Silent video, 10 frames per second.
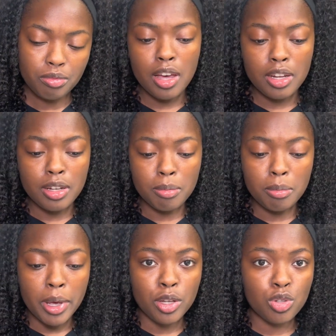I
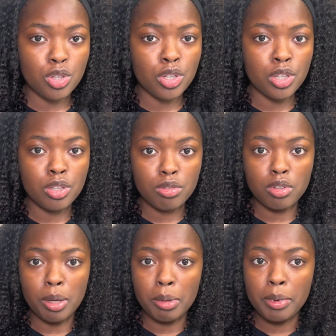made sure,
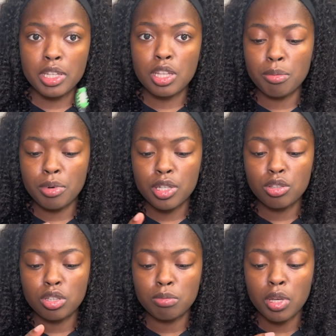coming back brushes,